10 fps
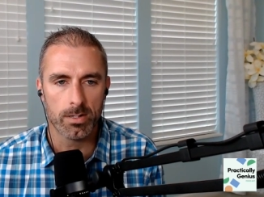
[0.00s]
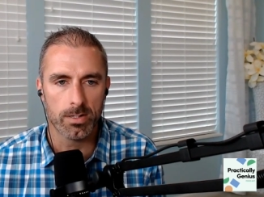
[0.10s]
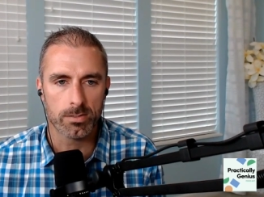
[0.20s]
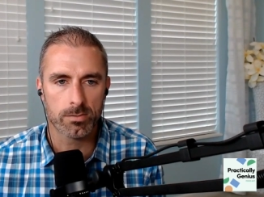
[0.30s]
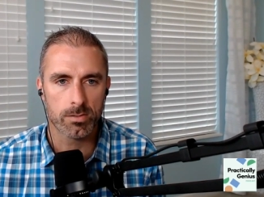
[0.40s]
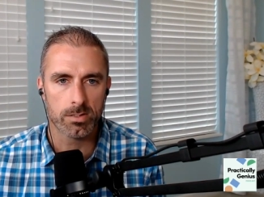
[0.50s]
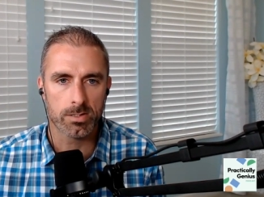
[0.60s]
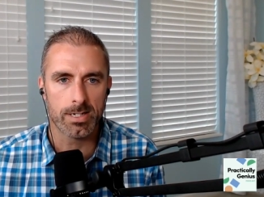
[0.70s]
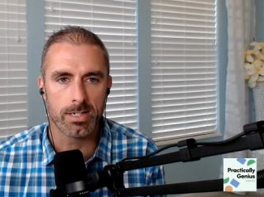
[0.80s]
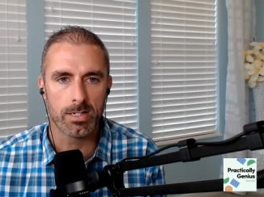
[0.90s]
And this
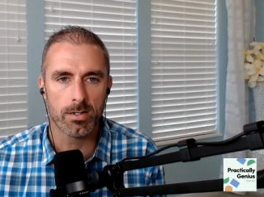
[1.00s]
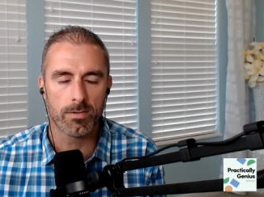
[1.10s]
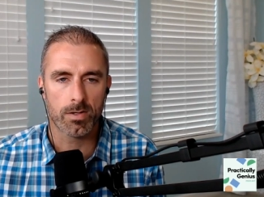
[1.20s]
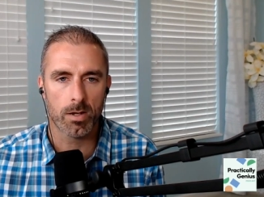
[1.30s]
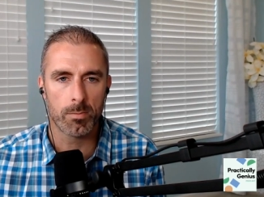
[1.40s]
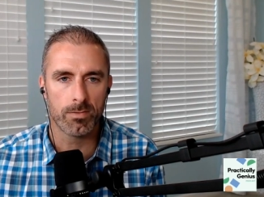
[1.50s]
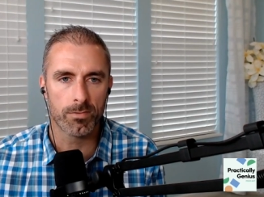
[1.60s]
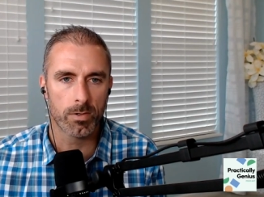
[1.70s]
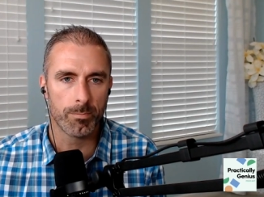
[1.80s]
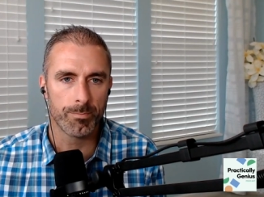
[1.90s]
idea of coming
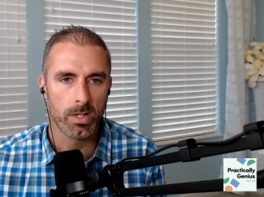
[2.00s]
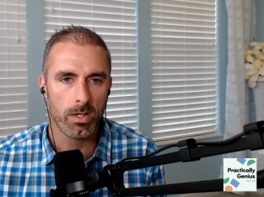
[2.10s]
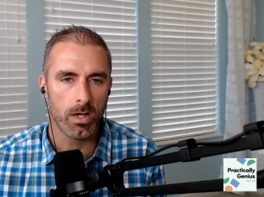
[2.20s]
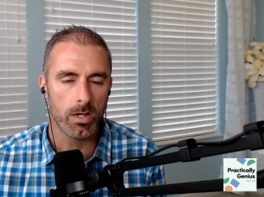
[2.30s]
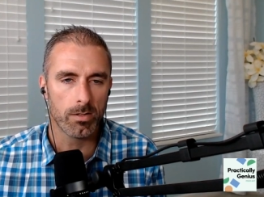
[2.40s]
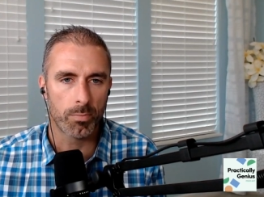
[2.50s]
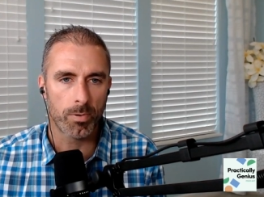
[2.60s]
from a